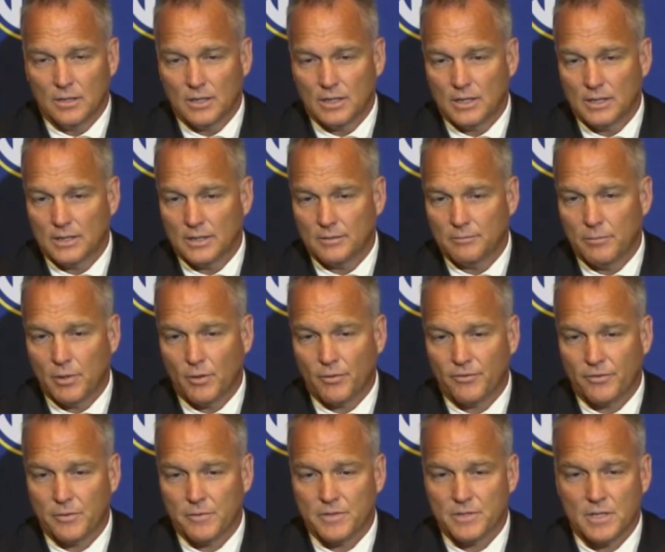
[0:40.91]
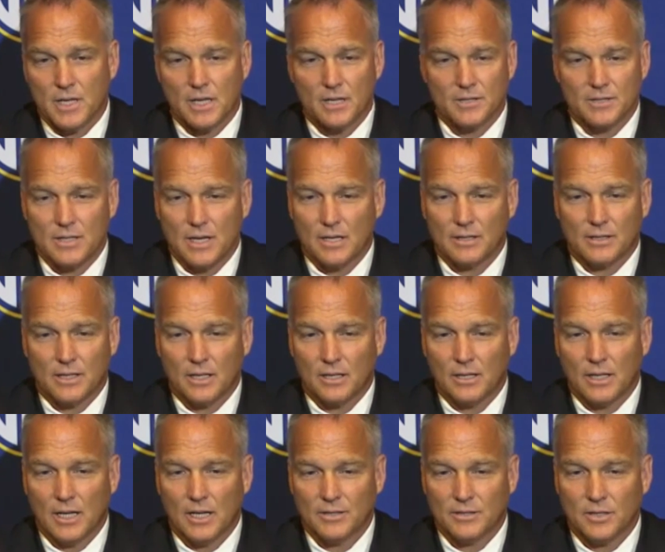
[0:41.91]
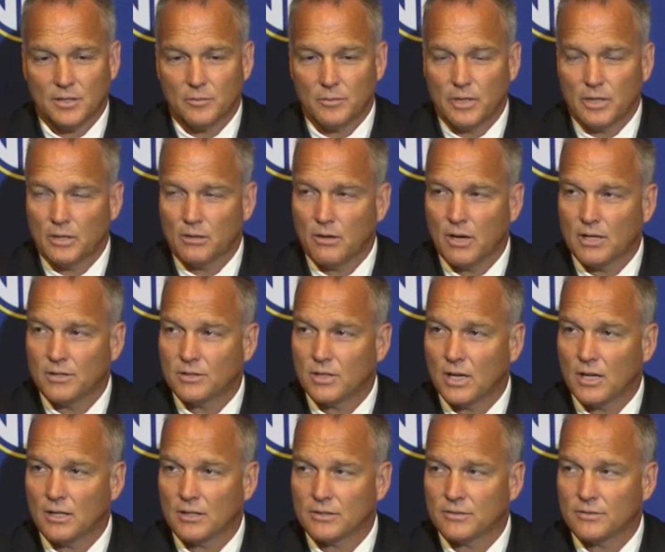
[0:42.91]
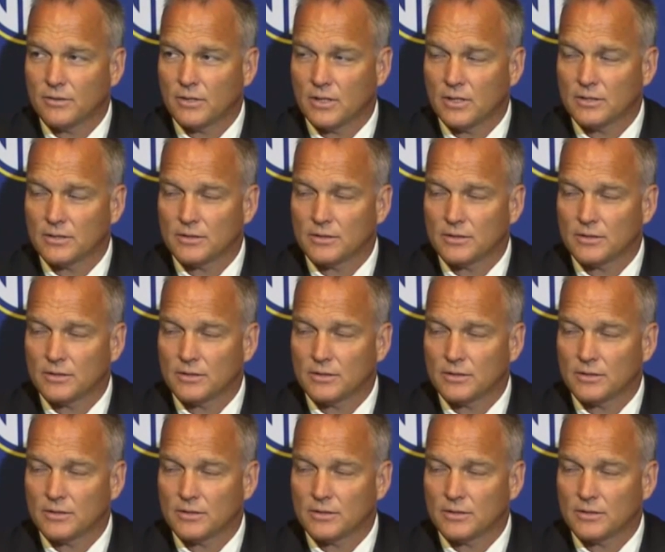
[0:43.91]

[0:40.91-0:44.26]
both from the state of South Carolina. It's going to be a great challenge for